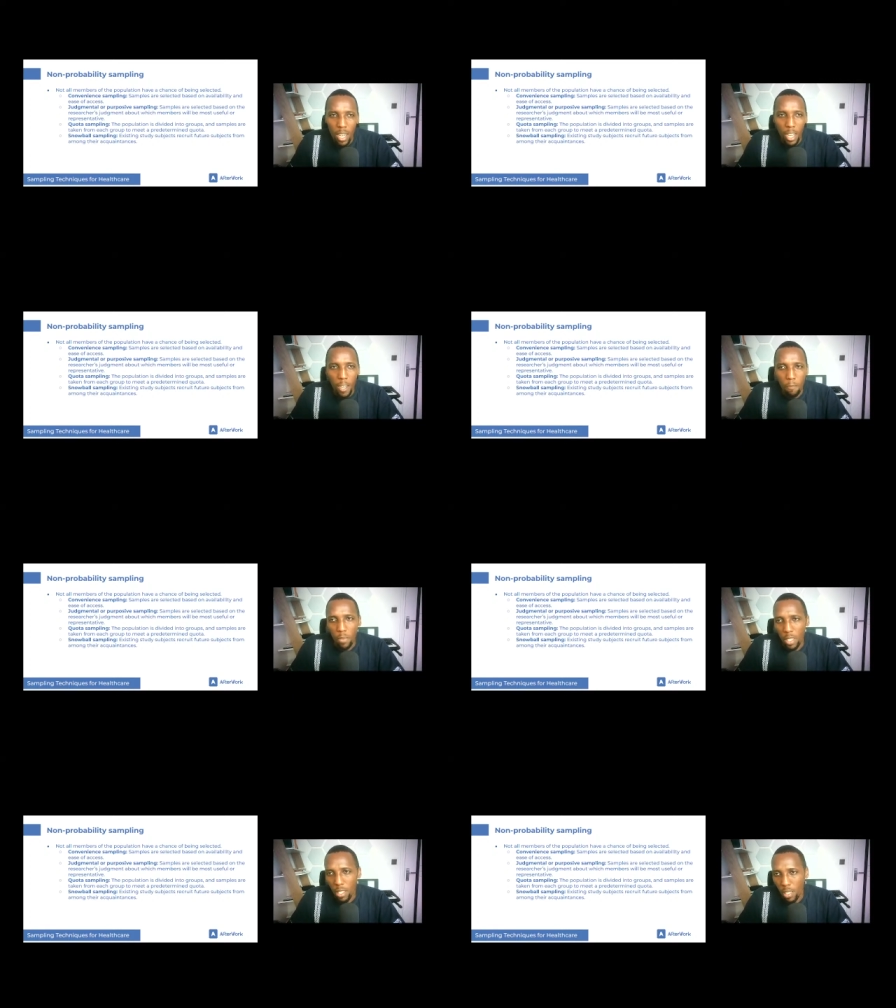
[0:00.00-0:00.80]

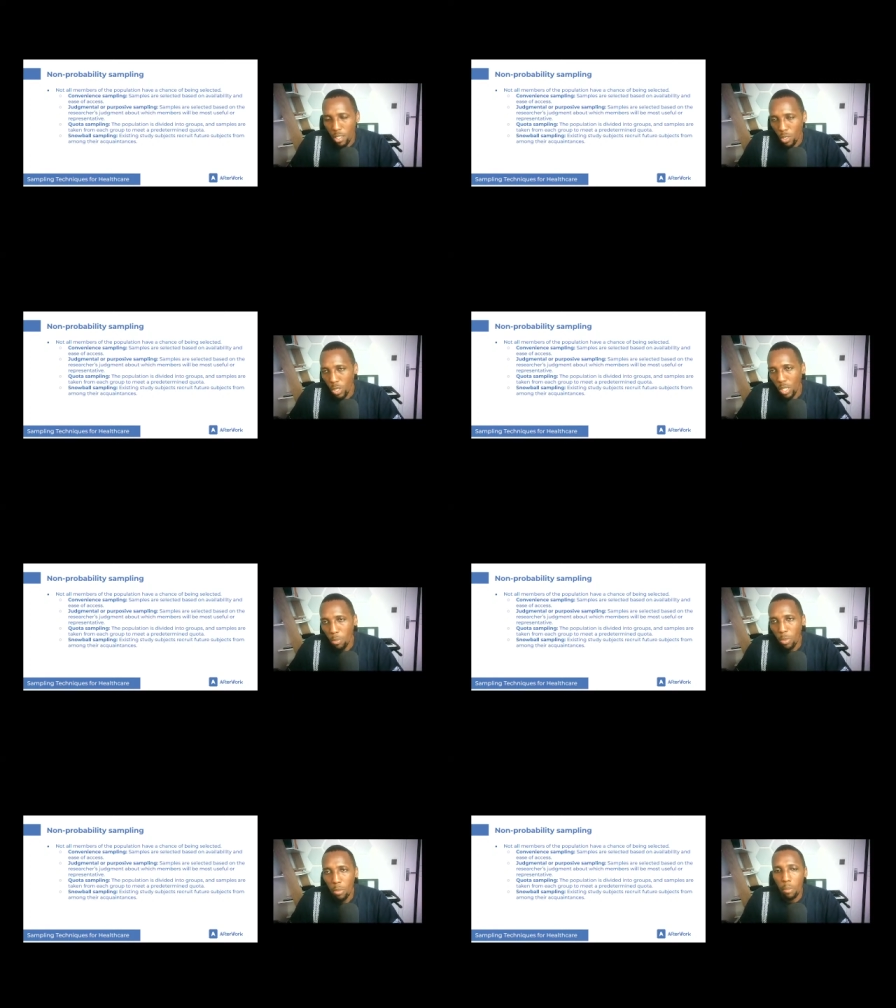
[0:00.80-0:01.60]
And there's also the
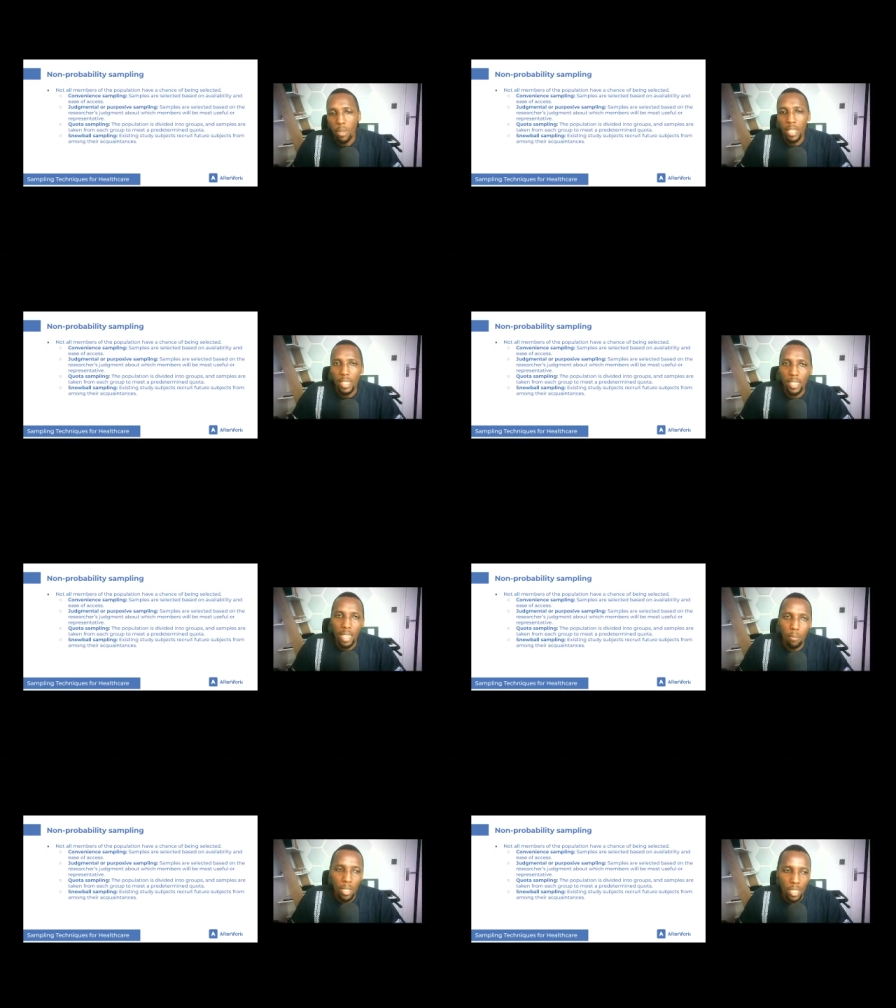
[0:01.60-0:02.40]
probability
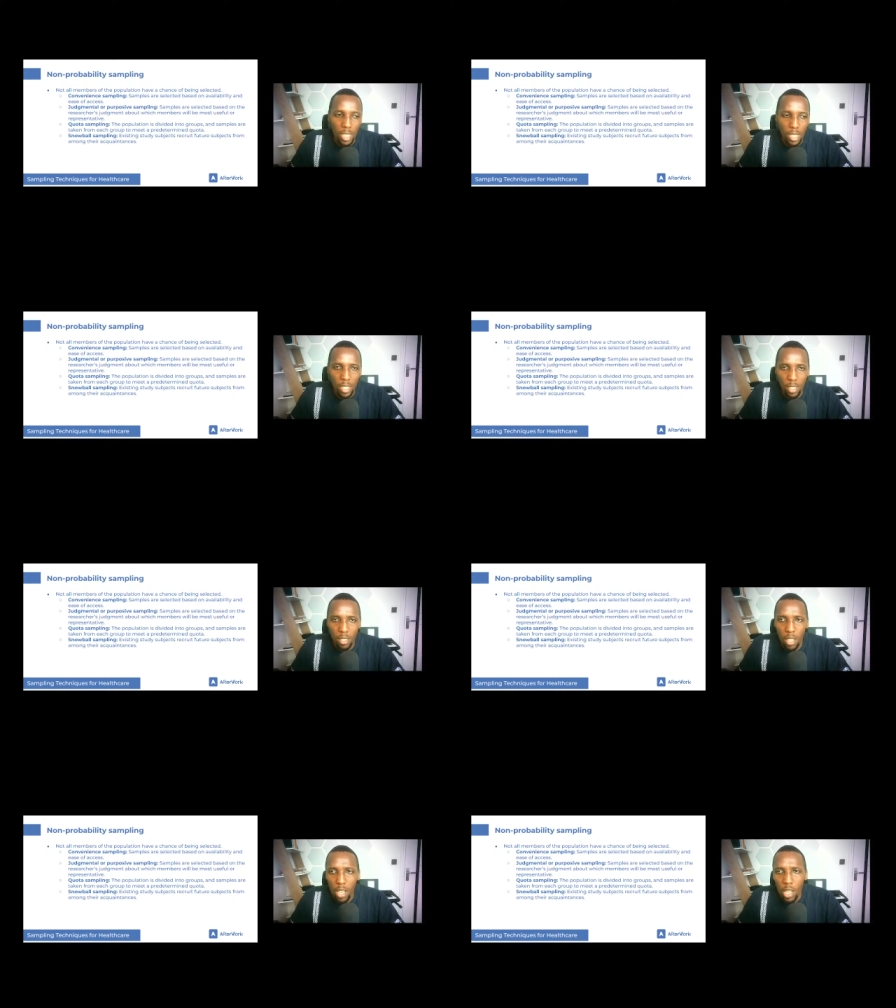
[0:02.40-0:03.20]
sampling techniques.